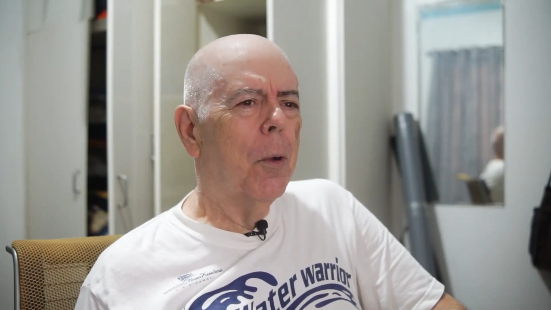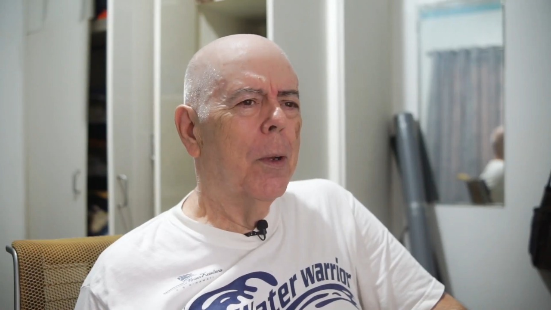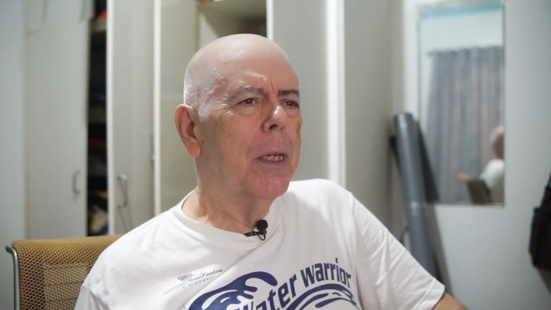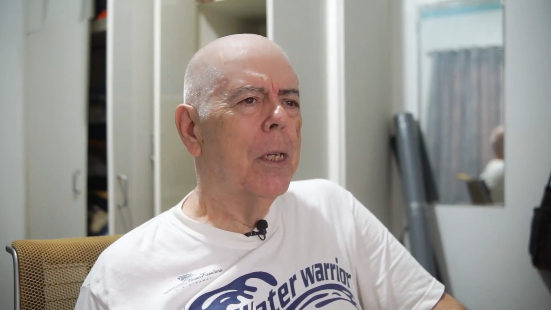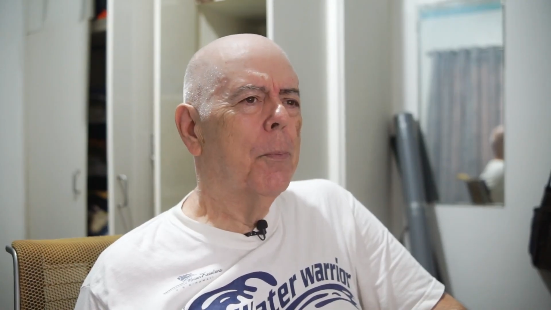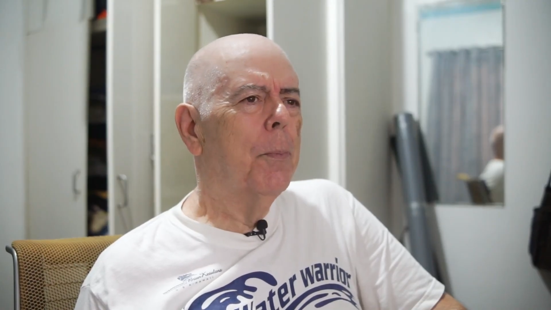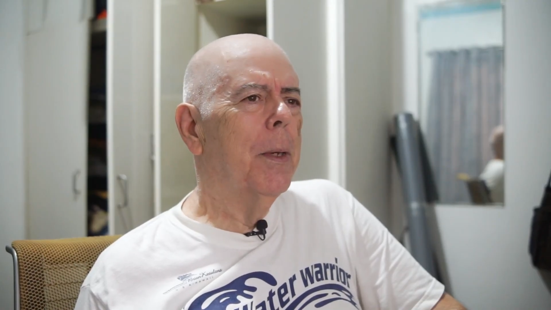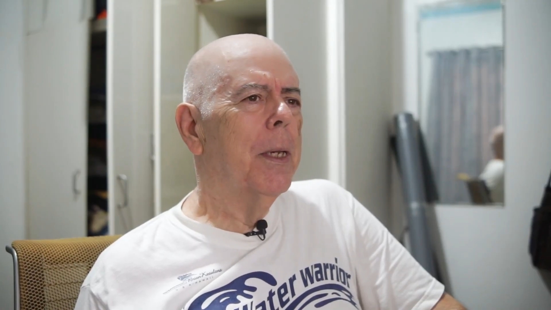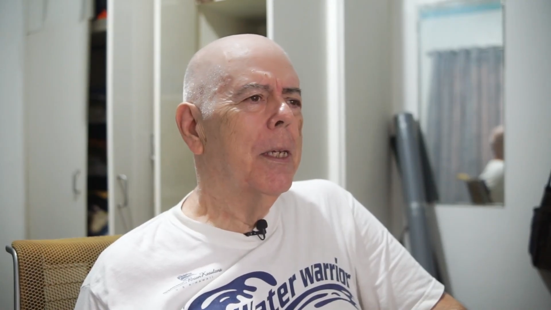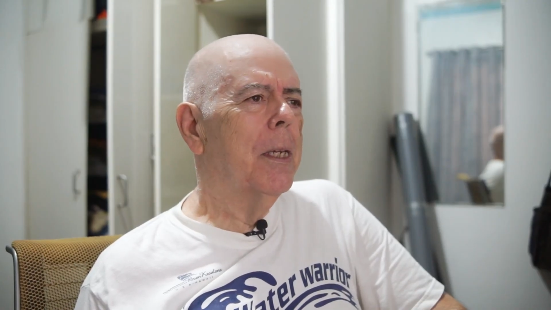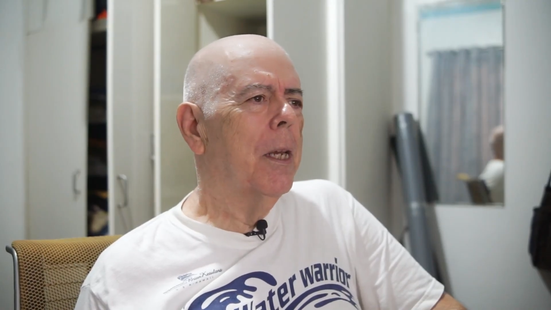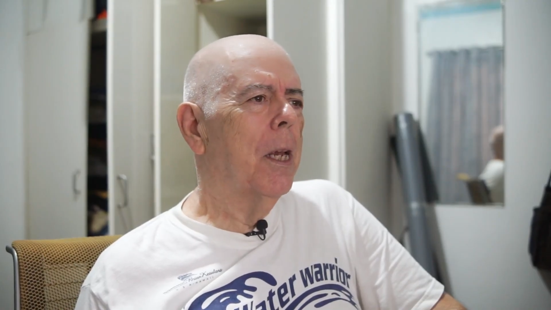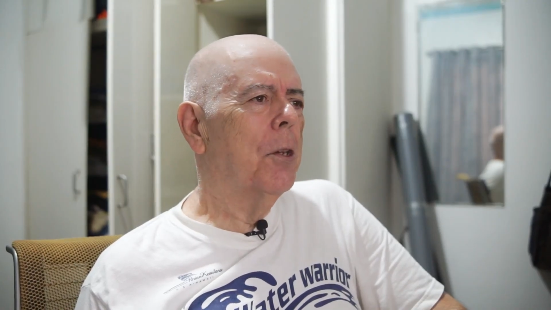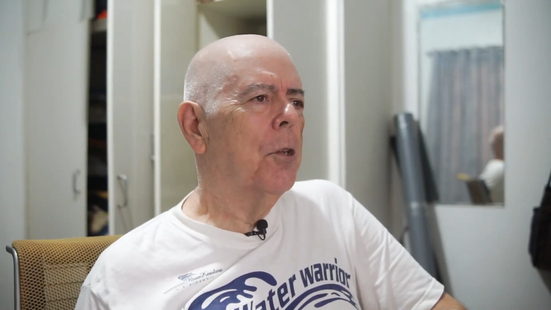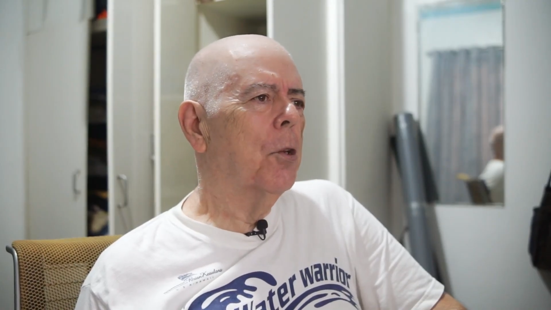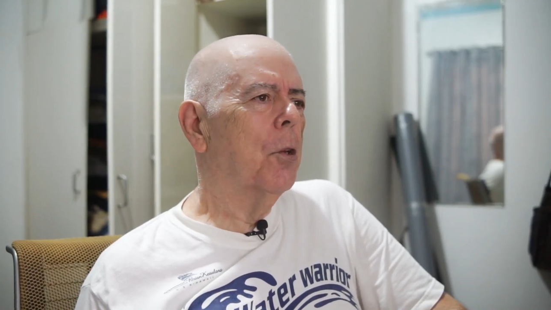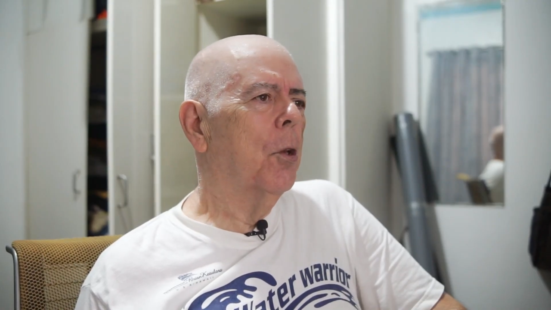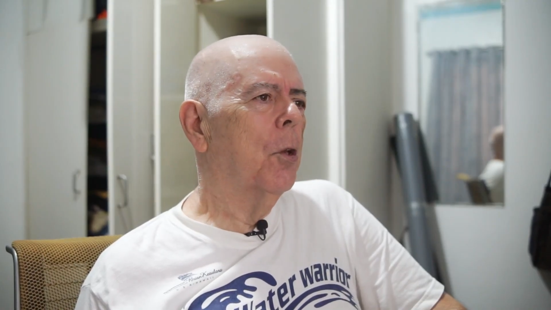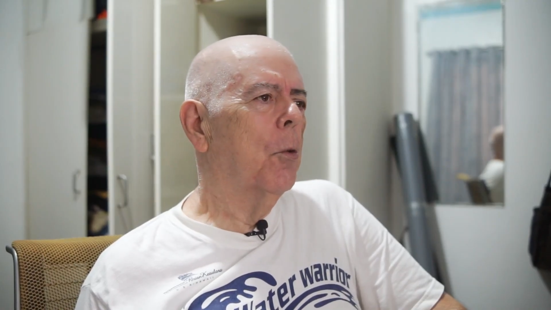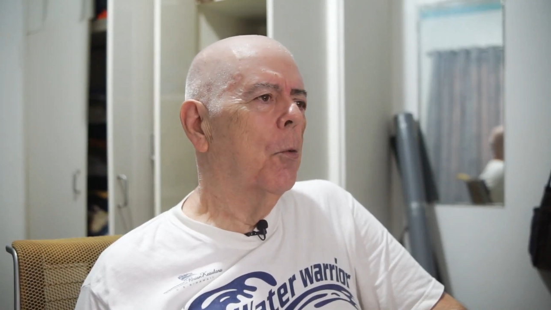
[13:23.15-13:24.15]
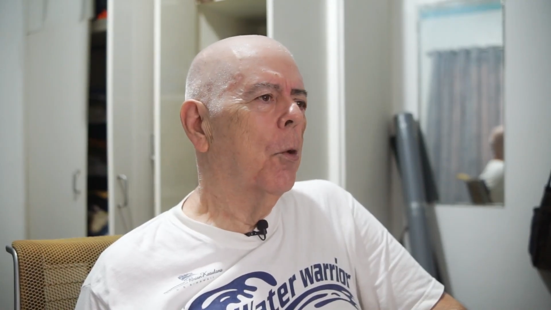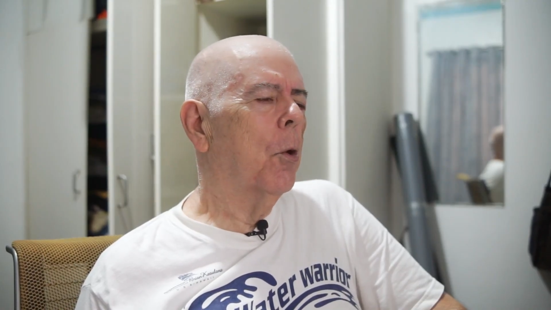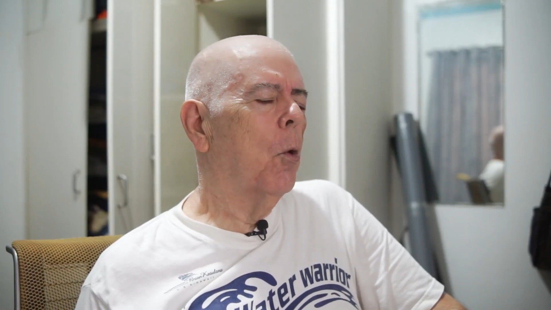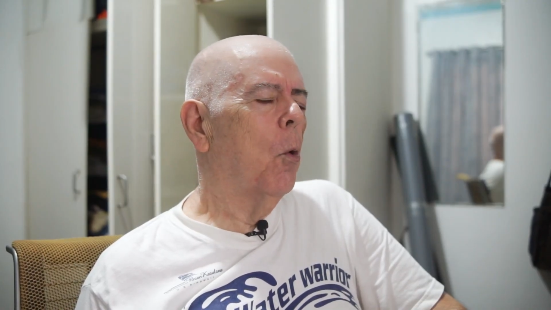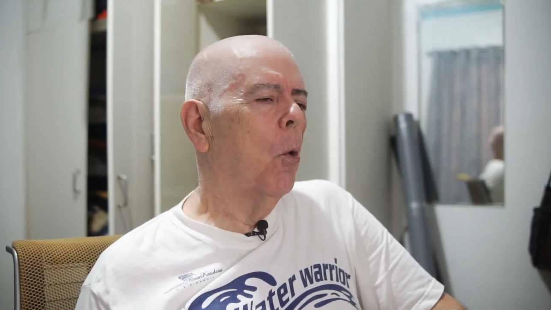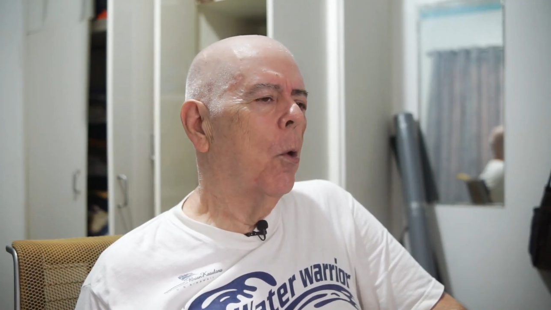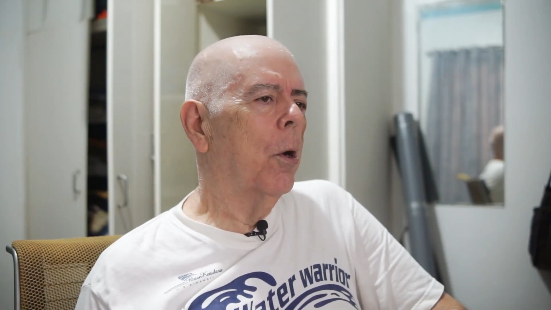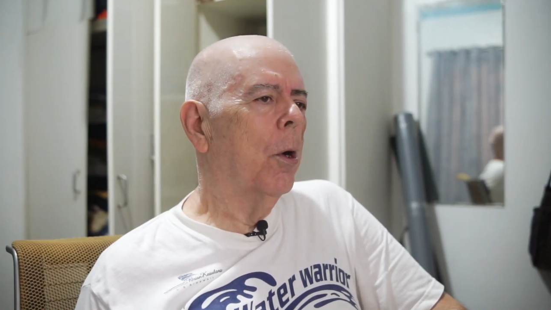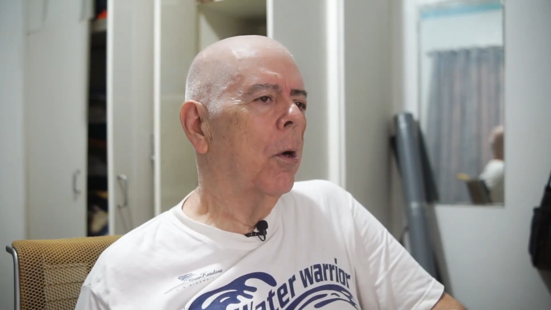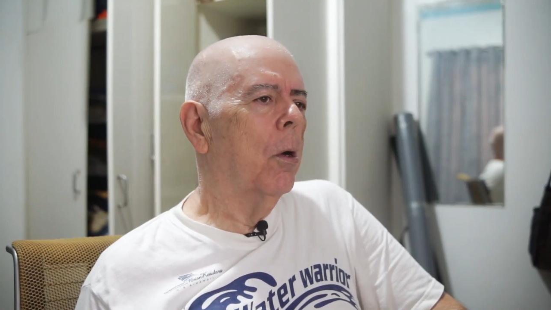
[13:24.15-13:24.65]
It's been such a good
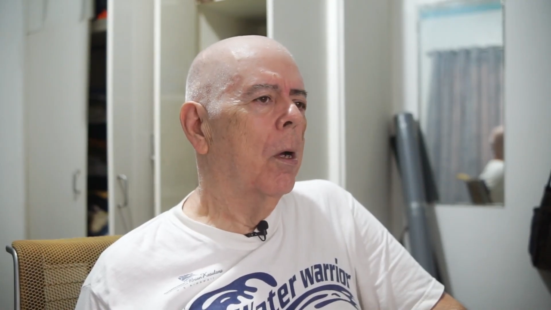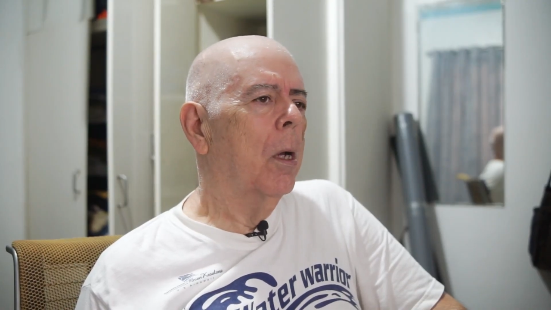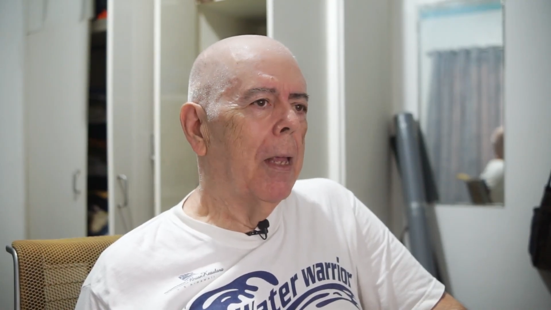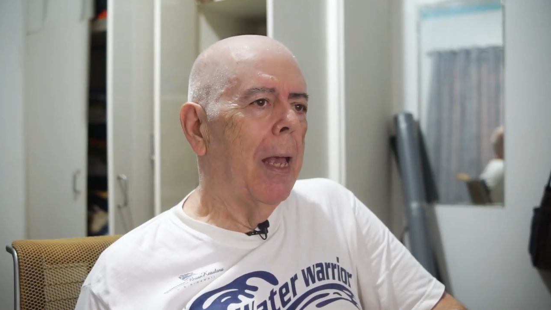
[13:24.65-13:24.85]
recorder.